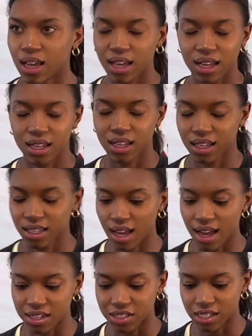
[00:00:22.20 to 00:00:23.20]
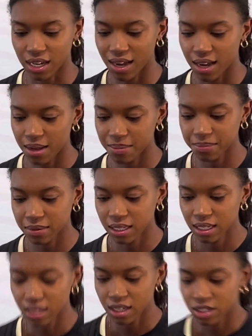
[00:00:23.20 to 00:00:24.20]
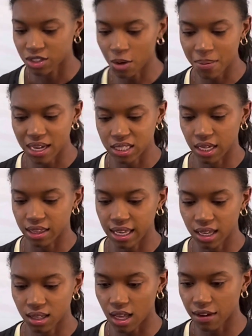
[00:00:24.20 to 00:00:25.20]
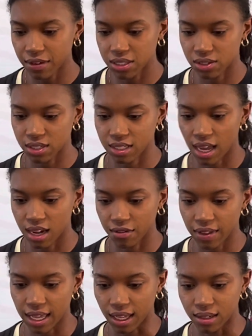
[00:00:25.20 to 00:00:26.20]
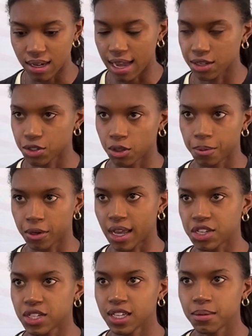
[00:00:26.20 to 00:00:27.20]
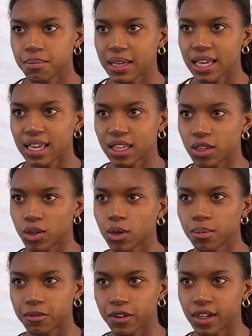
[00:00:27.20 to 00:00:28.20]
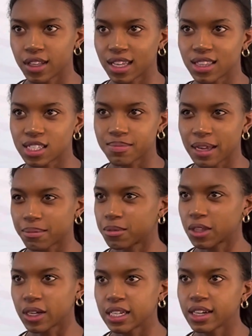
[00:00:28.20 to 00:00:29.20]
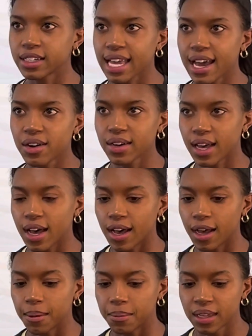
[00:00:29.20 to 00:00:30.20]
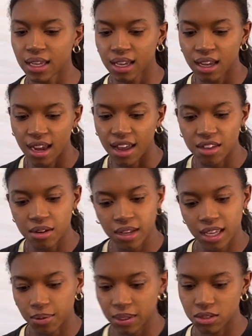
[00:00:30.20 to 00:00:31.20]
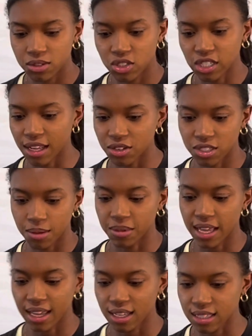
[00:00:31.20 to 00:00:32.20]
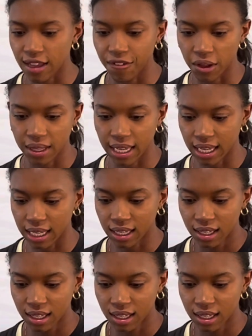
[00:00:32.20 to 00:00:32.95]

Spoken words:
Oh gosh, so much. I think a lot of it's just kind of like natural progression, being in the group for like this like third year now. And then like we changed some things. I felt like